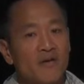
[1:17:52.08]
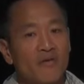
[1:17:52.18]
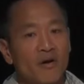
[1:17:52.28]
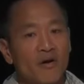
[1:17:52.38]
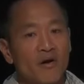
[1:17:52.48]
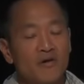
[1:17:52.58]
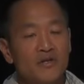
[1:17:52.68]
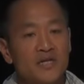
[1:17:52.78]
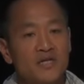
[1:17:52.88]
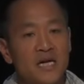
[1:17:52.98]
of our knowledge
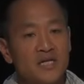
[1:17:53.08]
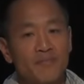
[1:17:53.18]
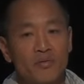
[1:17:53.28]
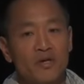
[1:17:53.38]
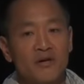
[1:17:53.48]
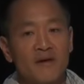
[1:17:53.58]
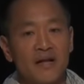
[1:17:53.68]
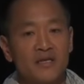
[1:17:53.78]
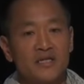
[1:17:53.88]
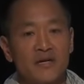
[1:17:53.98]
is like the burning of
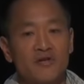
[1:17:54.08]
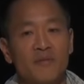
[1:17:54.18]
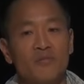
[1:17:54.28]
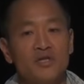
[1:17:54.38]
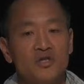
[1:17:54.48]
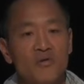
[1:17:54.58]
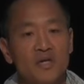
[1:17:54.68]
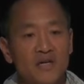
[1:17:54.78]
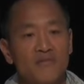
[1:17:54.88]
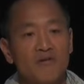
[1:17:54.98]
Alexandria, but we don't
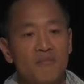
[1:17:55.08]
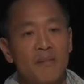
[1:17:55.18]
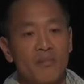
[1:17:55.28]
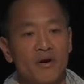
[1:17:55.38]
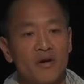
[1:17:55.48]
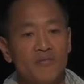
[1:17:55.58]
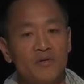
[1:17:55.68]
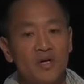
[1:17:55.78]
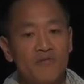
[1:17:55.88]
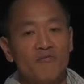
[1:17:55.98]
even remember it. We
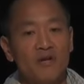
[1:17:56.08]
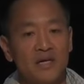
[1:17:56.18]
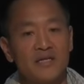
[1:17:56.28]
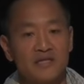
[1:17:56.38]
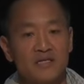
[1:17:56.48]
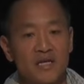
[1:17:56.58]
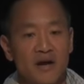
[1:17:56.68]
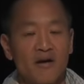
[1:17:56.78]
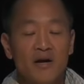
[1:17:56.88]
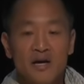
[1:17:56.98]
don't even realize it's
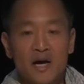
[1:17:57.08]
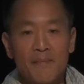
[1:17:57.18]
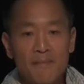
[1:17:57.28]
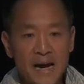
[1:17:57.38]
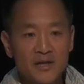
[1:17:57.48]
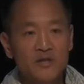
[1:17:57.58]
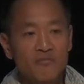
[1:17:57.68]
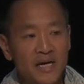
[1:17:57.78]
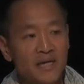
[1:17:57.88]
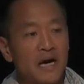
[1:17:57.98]
there. Imagine
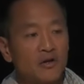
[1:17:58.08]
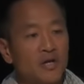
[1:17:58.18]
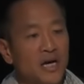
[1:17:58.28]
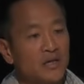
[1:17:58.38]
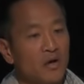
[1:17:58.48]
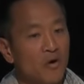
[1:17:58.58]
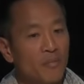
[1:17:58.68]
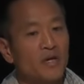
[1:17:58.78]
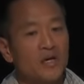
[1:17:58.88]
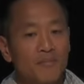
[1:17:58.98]
right now trying to
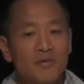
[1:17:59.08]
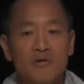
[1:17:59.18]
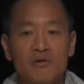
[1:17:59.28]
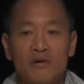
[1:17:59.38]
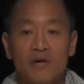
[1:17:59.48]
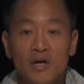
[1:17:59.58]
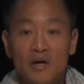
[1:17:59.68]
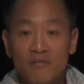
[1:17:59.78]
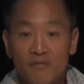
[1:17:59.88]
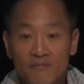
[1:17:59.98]
open a computer
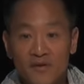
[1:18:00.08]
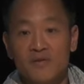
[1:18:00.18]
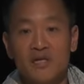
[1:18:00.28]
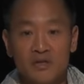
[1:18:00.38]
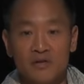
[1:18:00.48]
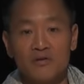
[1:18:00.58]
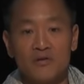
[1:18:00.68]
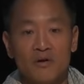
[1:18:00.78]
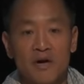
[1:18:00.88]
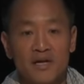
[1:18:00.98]
from 15 years
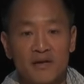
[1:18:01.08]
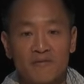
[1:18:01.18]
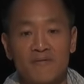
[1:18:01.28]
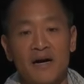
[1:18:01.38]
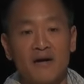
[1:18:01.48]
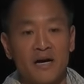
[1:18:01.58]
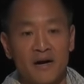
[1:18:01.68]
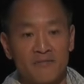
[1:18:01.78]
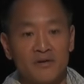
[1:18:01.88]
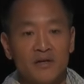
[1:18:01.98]
ago and get a file out
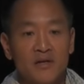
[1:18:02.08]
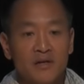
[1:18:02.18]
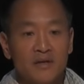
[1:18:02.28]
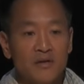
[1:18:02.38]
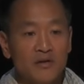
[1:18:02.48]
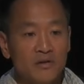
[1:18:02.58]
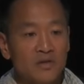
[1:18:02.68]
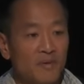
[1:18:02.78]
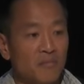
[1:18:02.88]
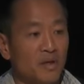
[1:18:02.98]
of it that you can do
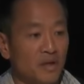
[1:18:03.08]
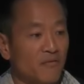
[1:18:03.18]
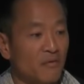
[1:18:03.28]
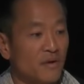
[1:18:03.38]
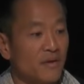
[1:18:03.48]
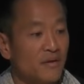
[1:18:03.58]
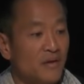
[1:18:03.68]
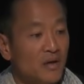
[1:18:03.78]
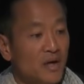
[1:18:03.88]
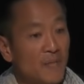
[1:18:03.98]
something meaningful with.
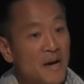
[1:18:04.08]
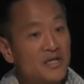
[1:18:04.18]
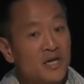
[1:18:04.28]
Imagine